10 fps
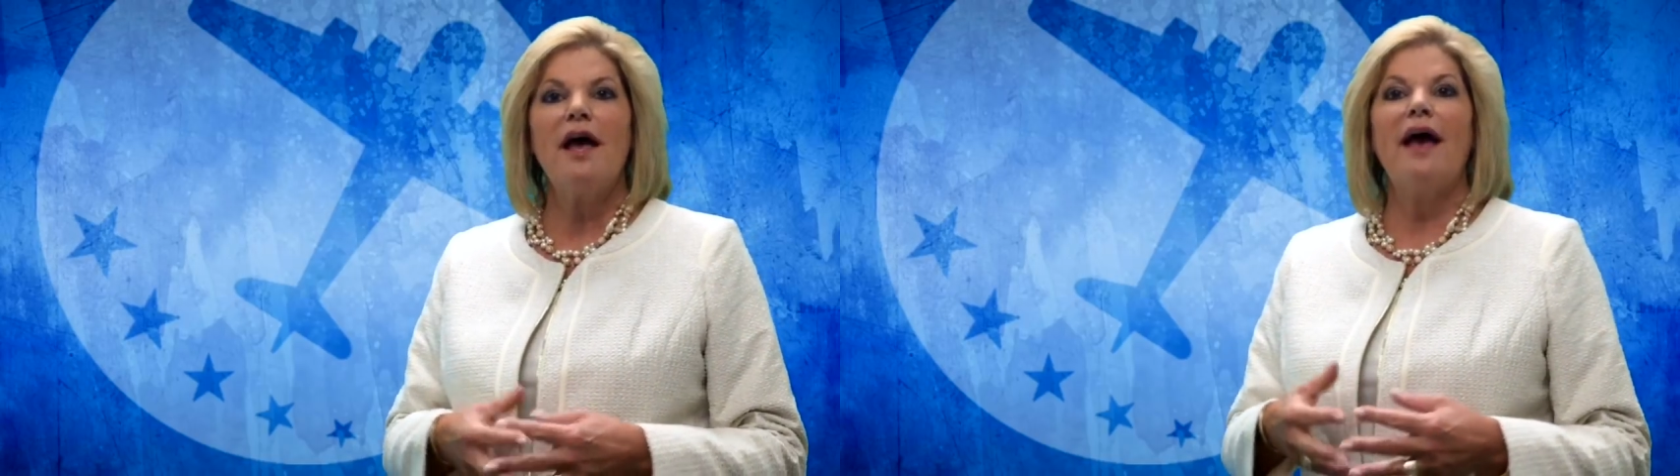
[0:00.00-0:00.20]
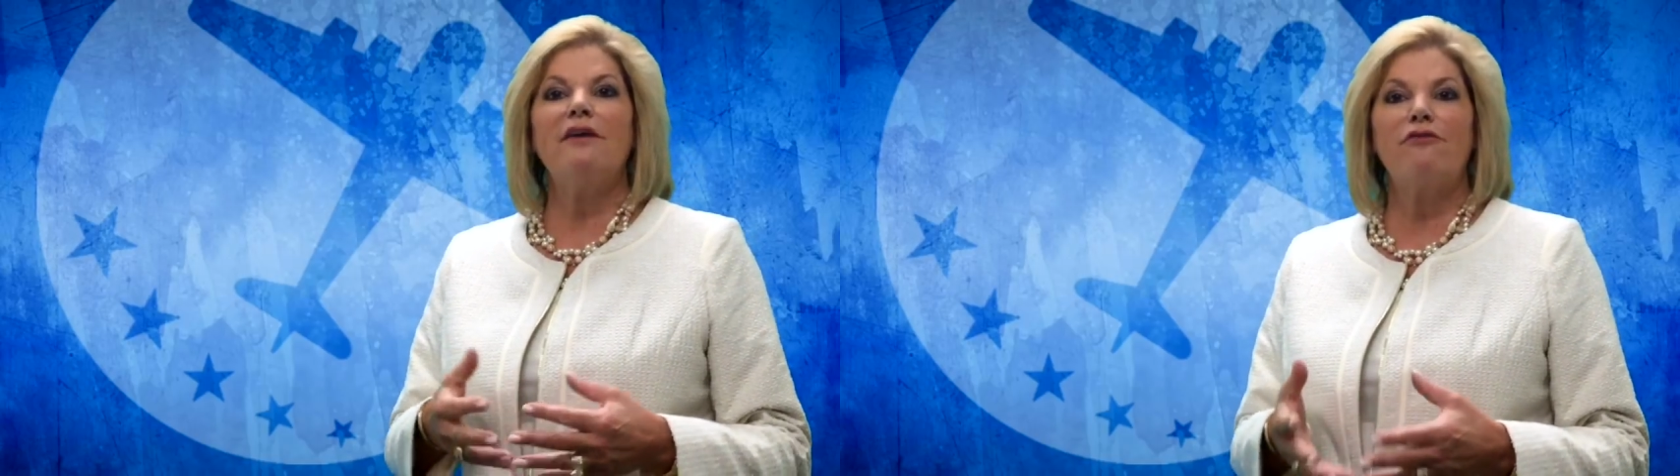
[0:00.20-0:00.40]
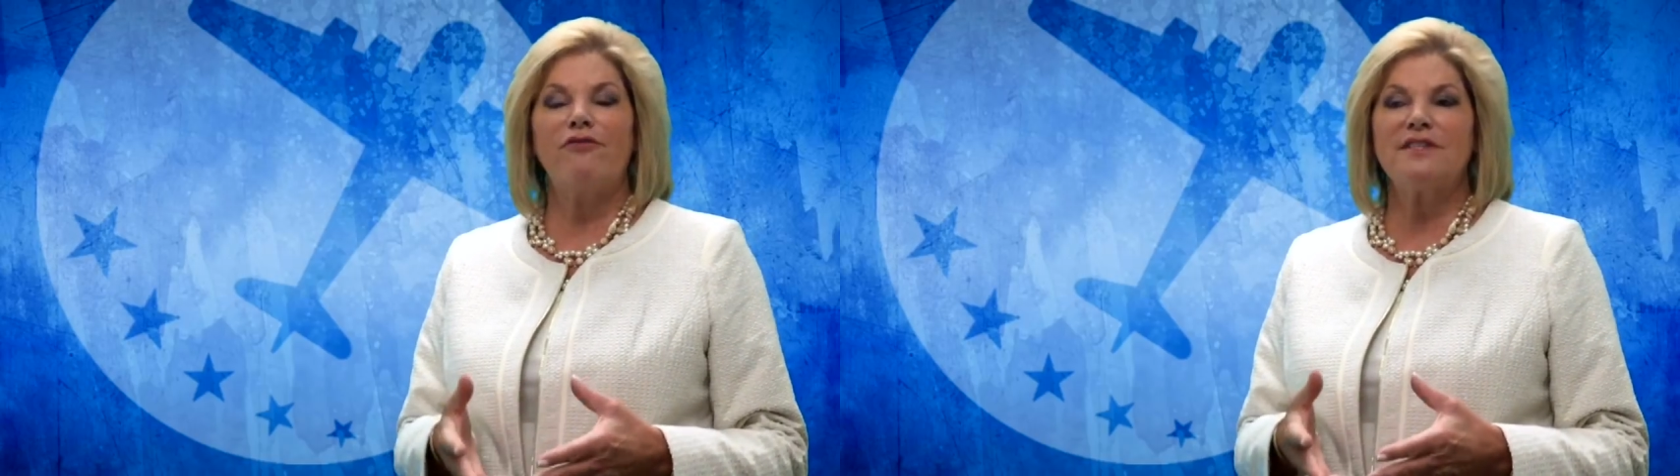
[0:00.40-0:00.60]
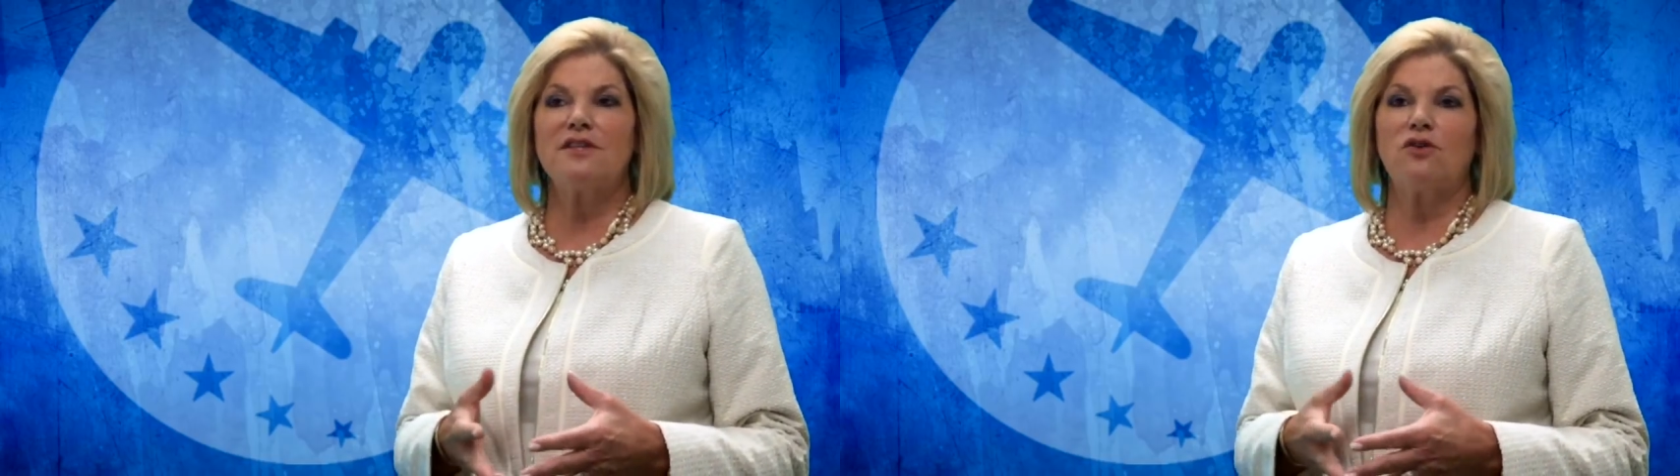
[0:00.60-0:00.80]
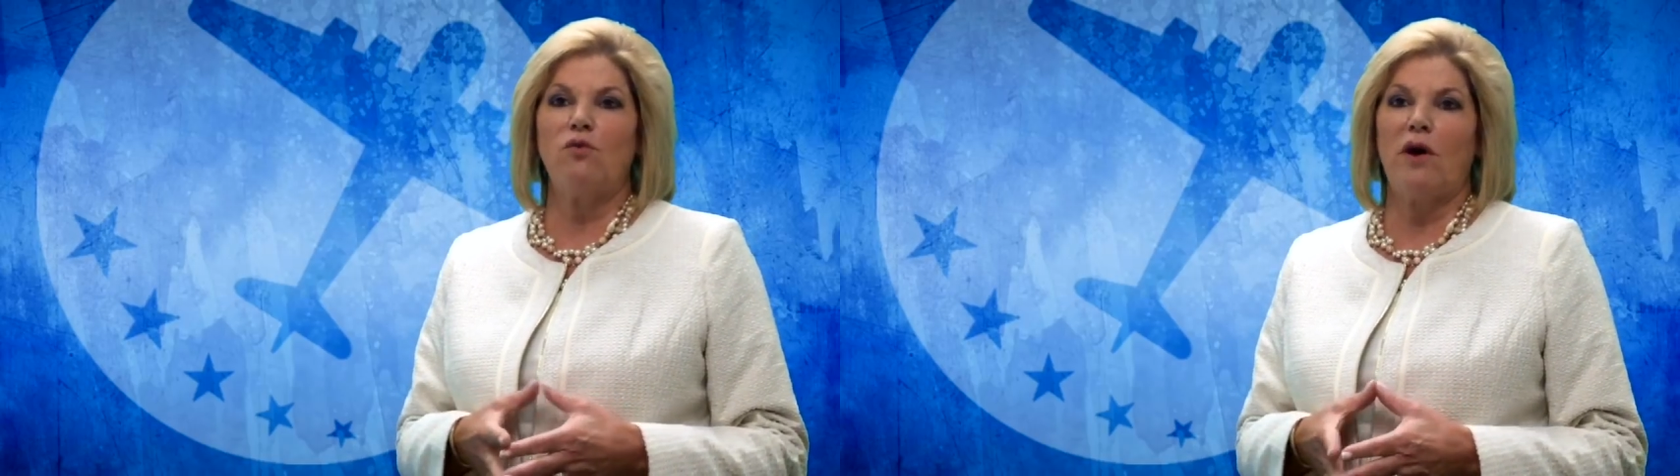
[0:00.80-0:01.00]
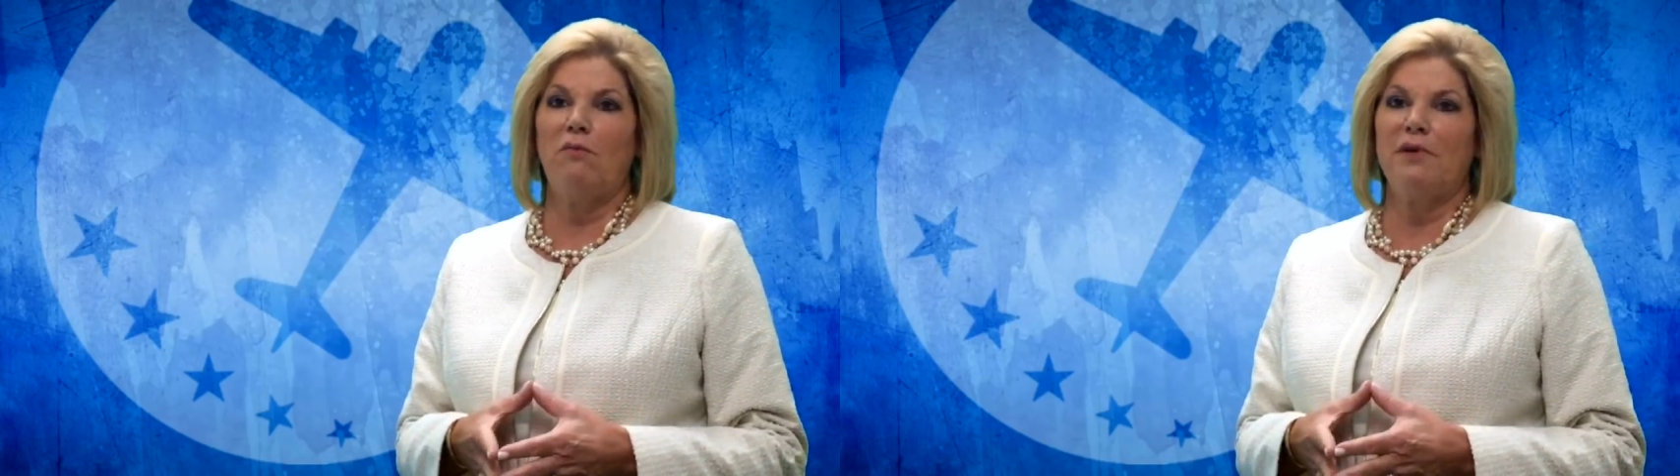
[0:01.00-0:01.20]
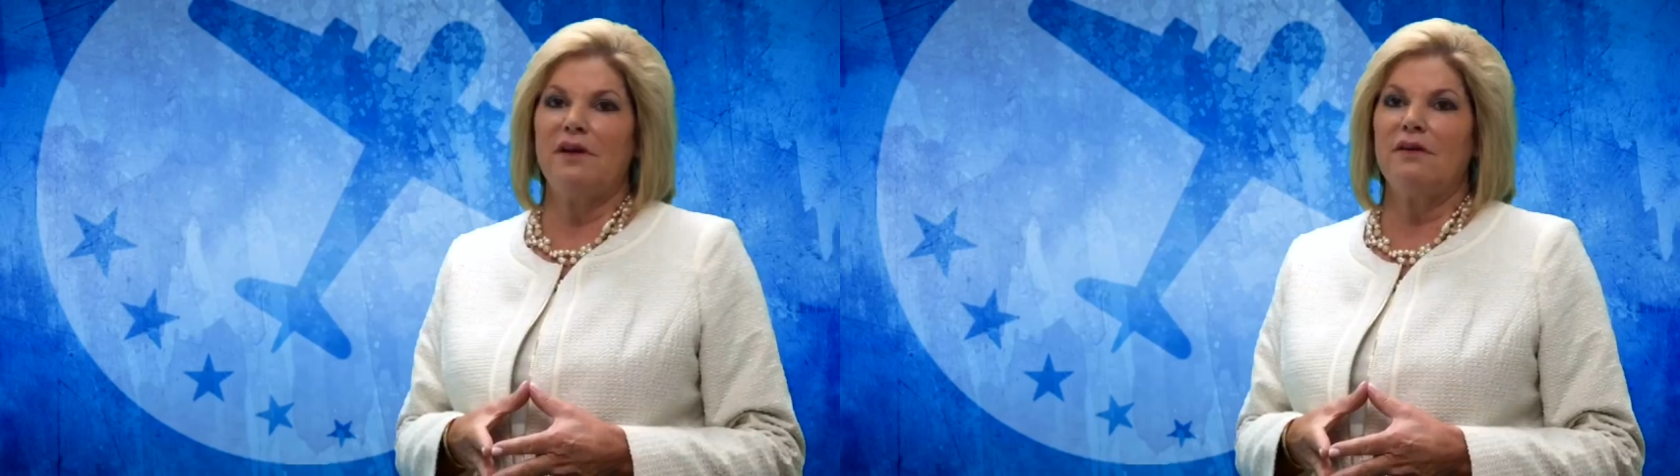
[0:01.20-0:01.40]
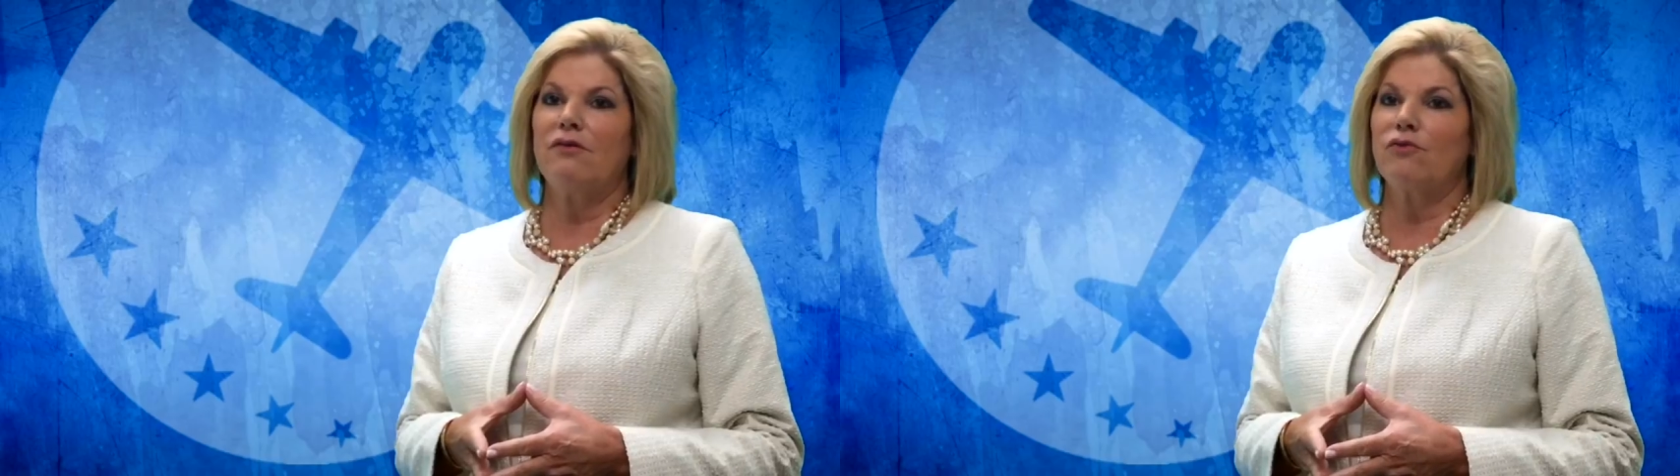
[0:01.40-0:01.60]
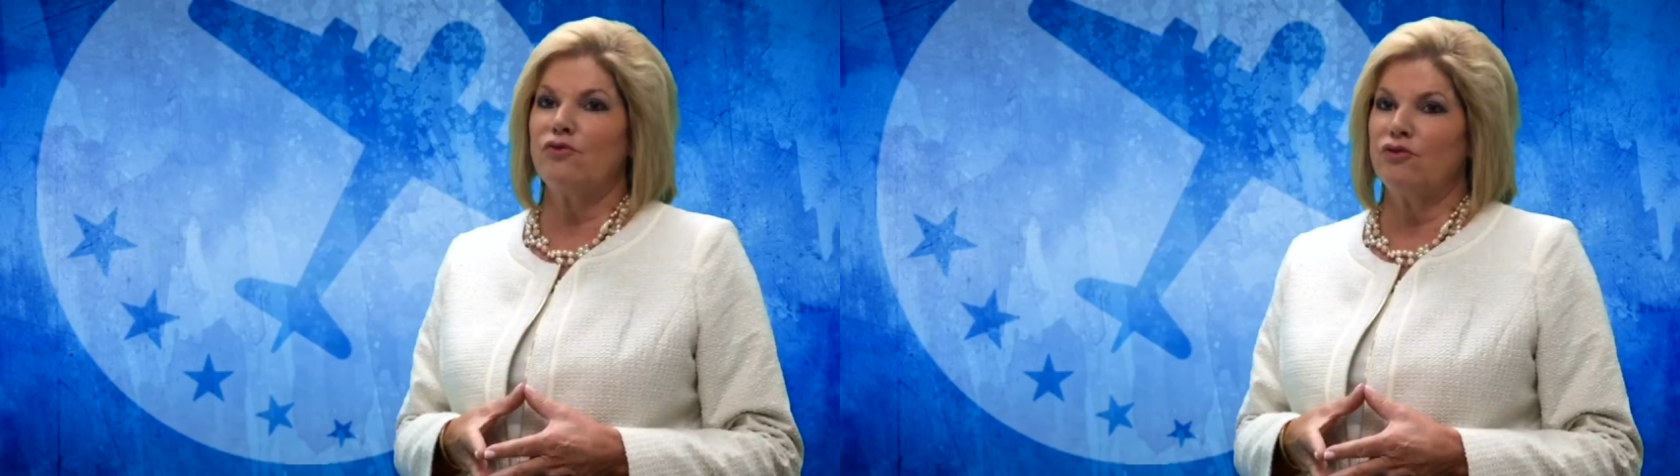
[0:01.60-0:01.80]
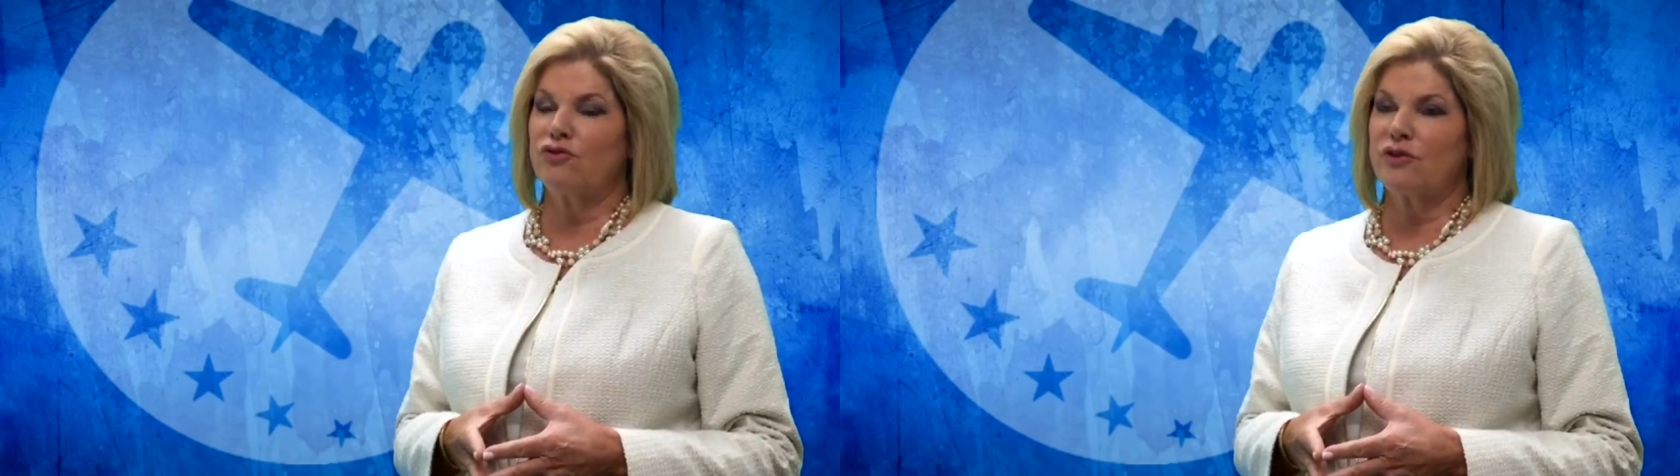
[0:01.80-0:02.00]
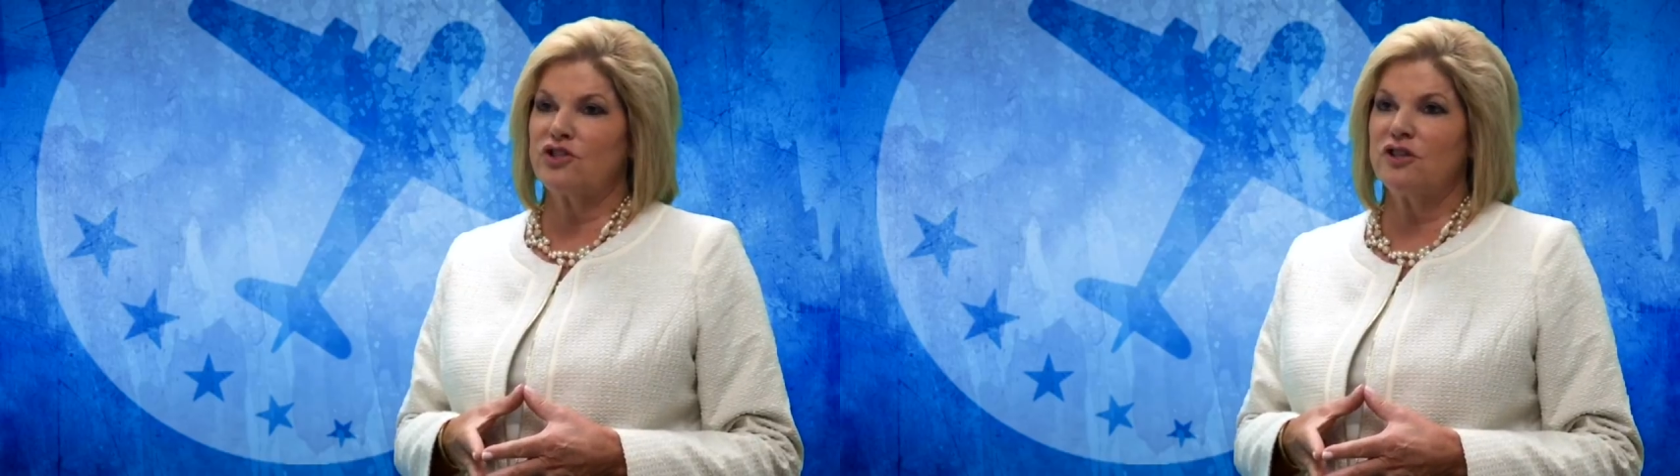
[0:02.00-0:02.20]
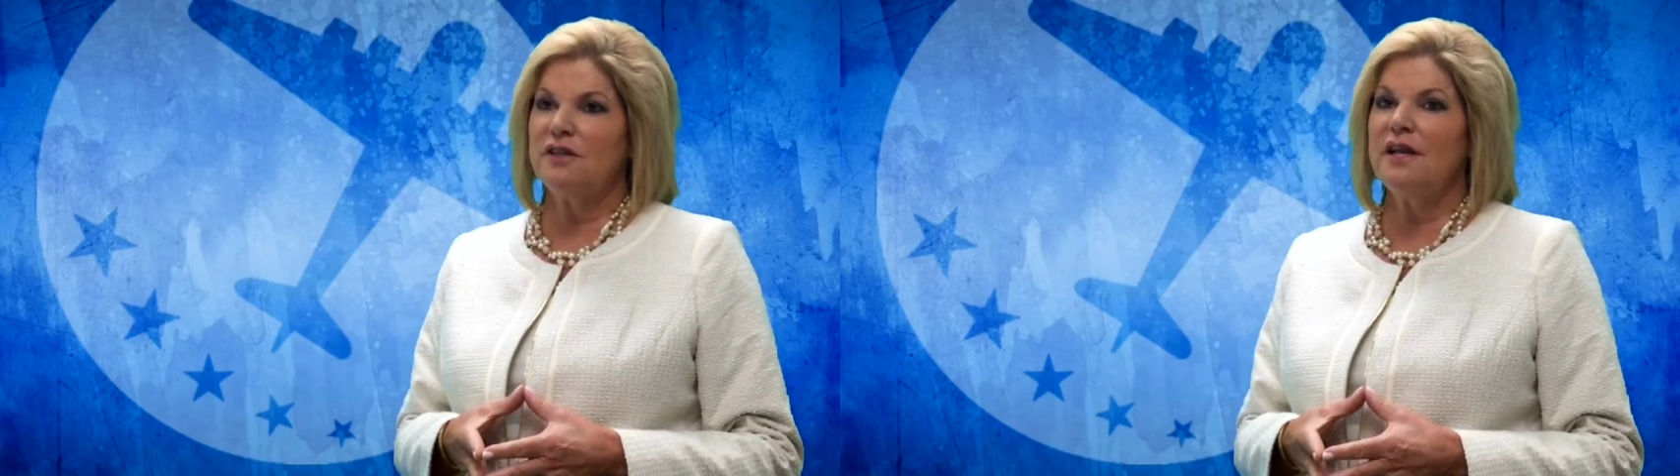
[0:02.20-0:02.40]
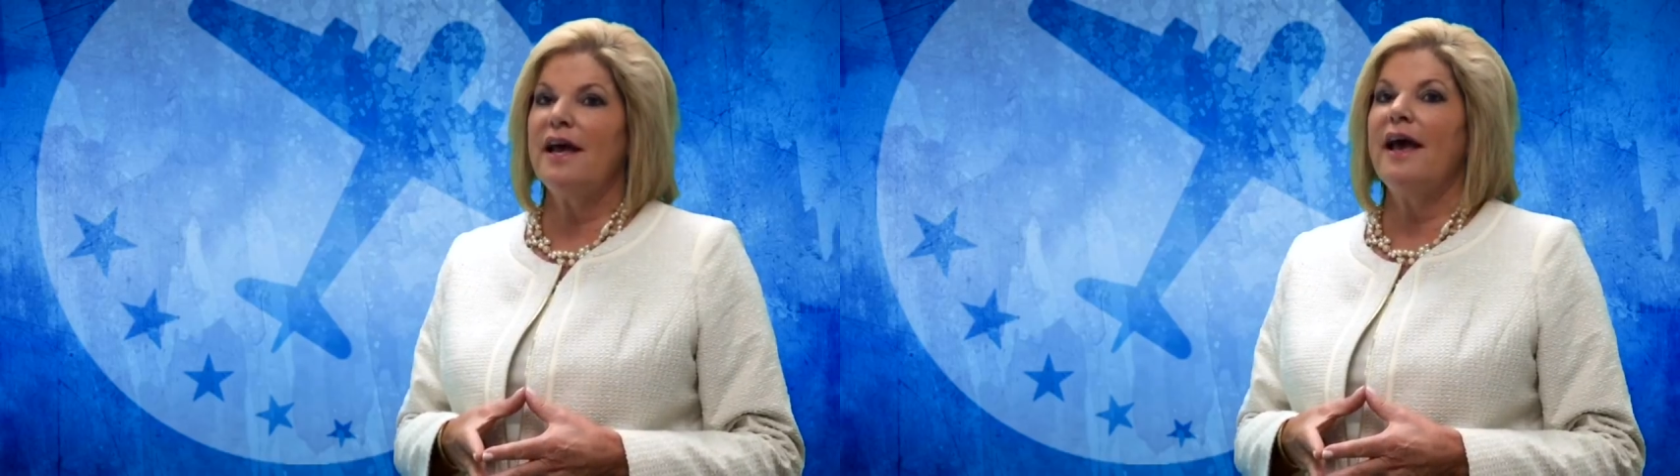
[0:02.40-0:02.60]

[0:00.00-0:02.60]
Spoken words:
and physical well-being through nutrition